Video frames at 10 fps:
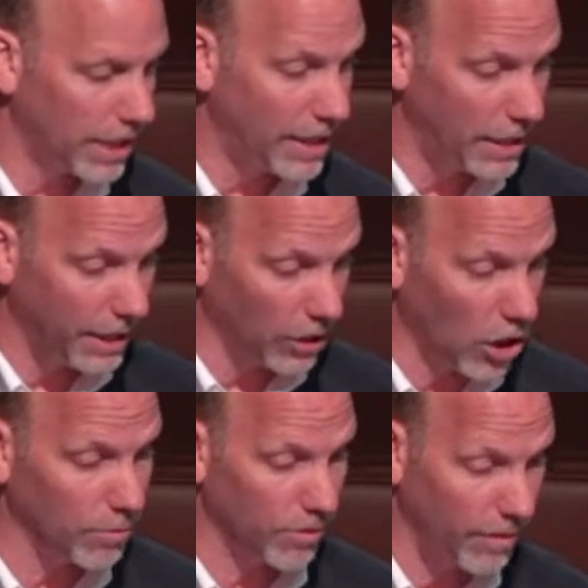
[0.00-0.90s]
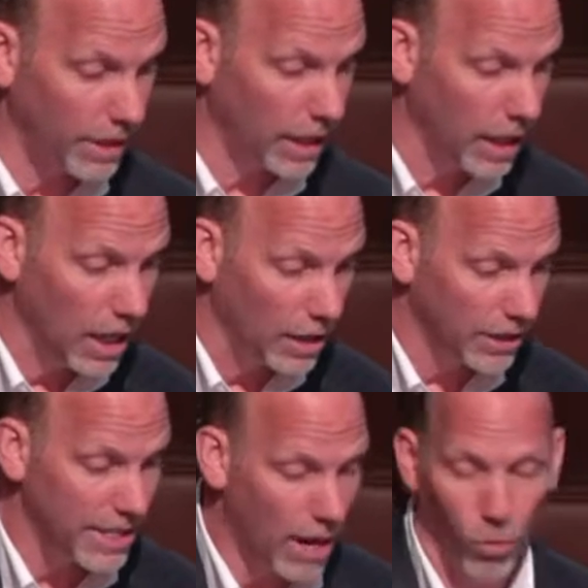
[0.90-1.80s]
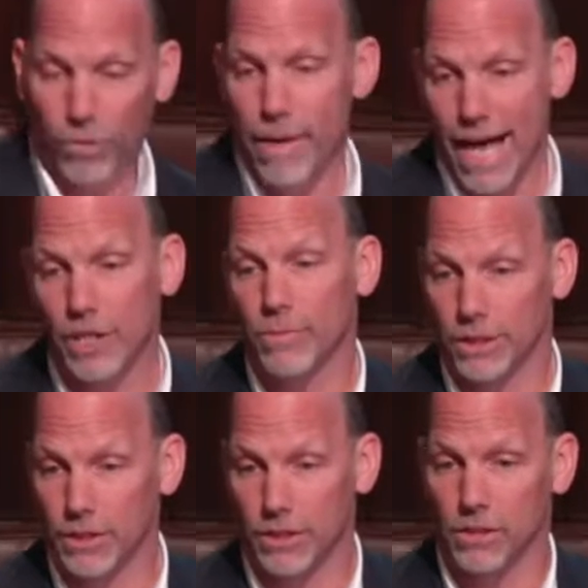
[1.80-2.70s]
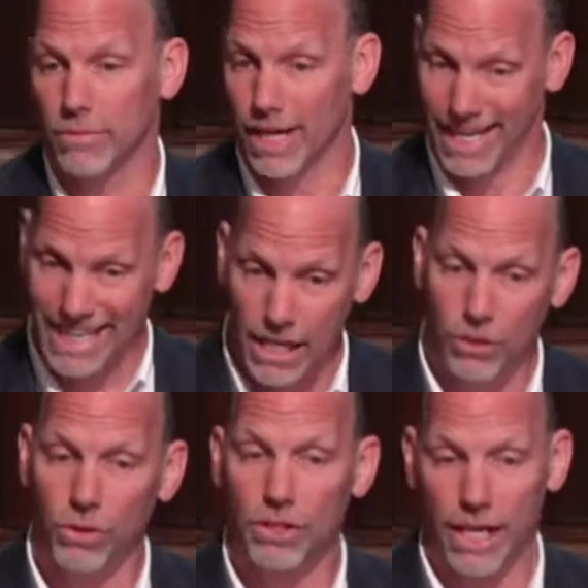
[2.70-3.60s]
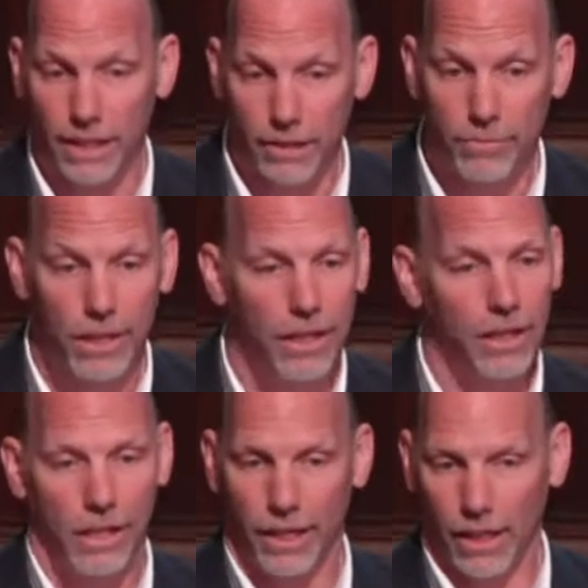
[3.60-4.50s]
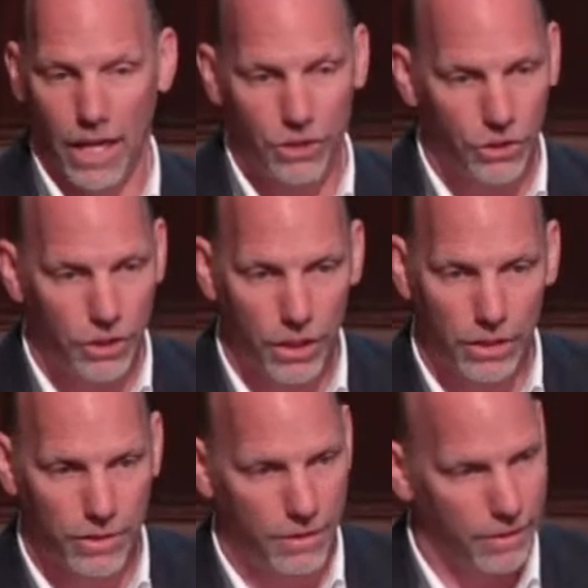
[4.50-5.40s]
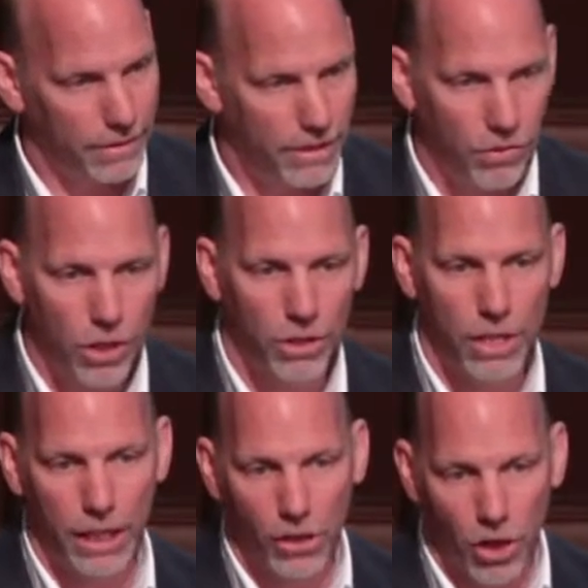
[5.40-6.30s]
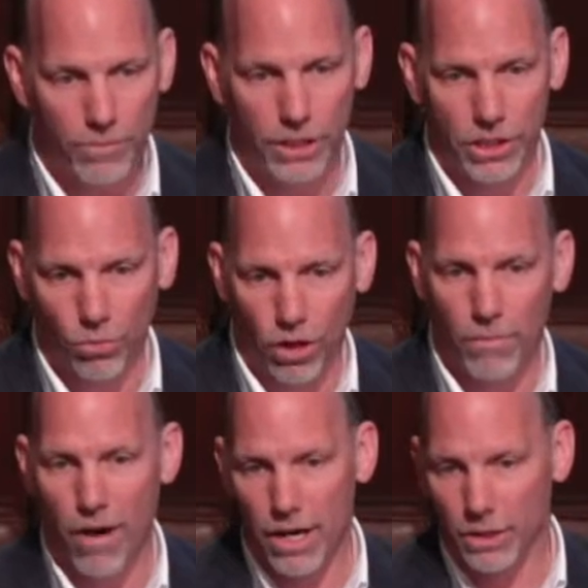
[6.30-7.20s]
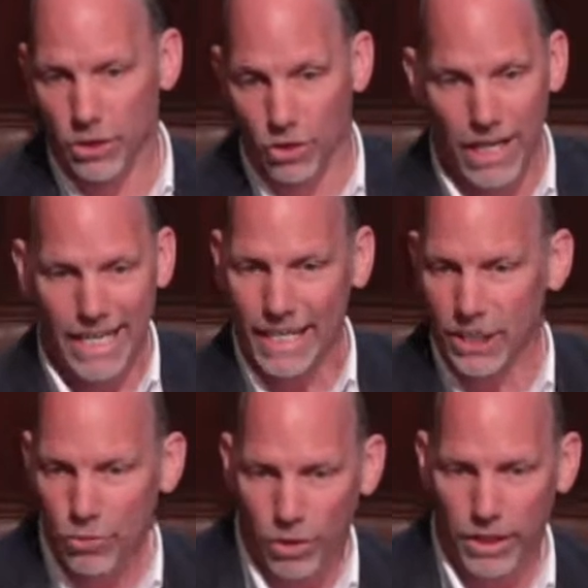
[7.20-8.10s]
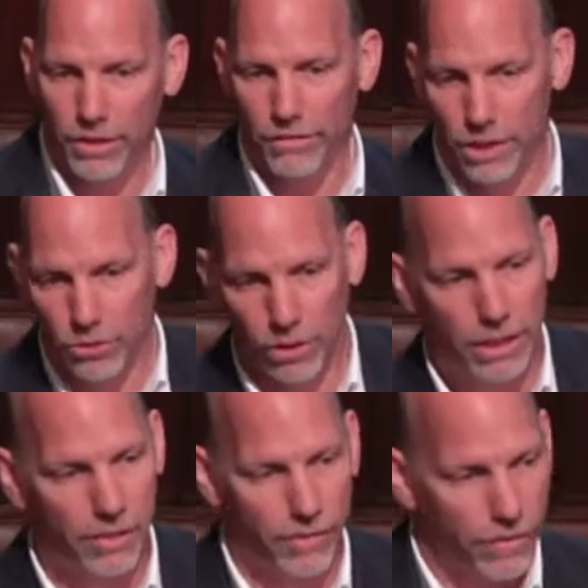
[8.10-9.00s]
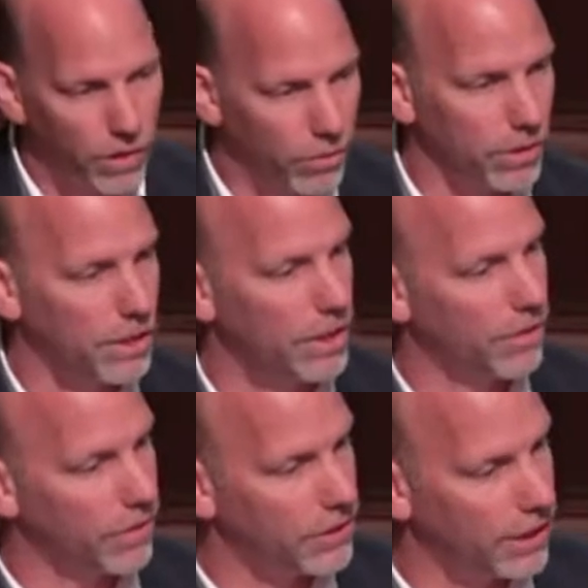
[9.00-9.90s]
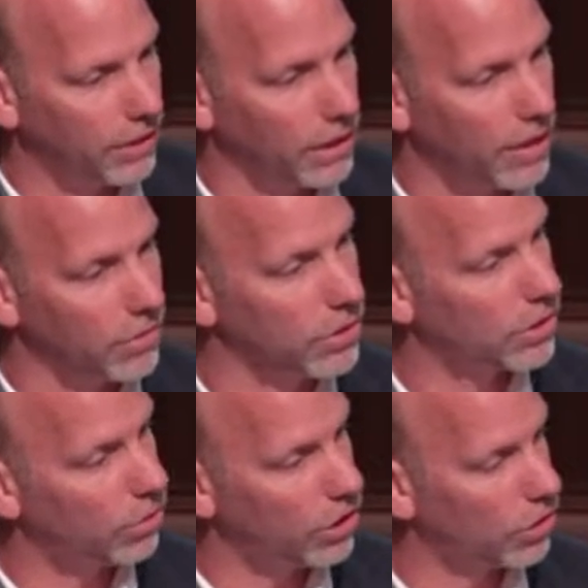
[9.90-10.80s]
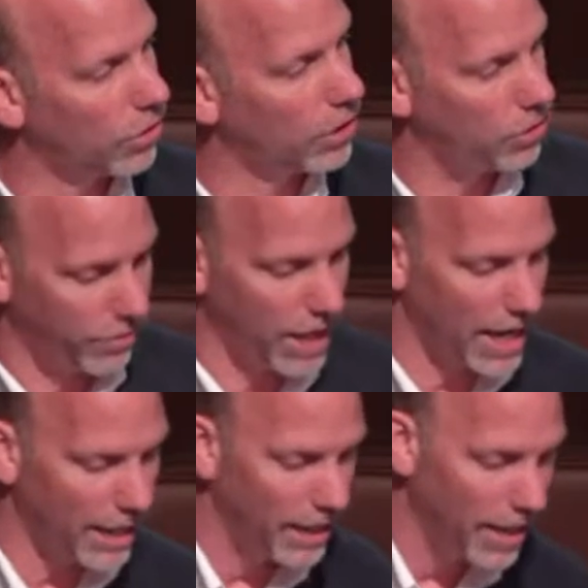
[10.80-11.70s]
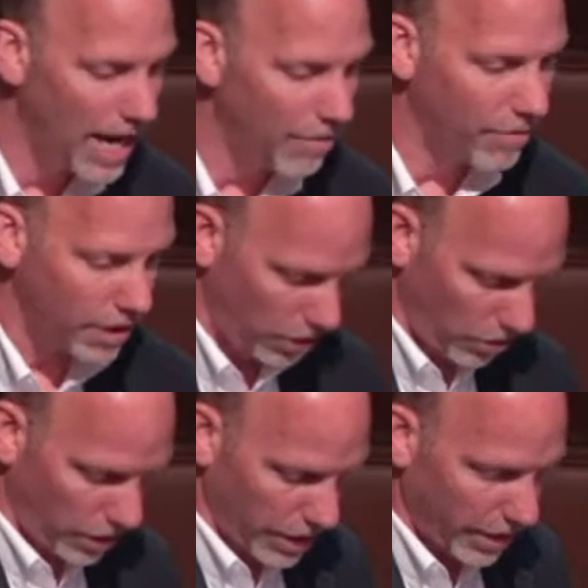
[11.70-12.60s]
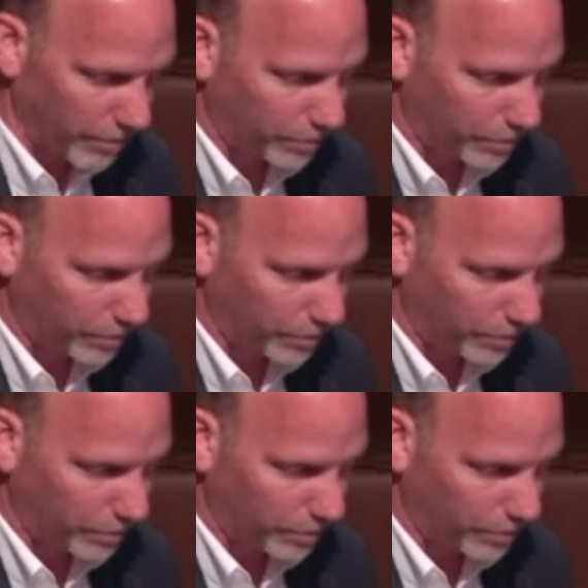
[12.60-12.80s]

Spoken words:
And then the alarms are via this network management system. Again, you set them. It allows you to give you the alarms that you want, monitor each one individually, different frequencies, different signal levels to ensure that you've got everything you need there.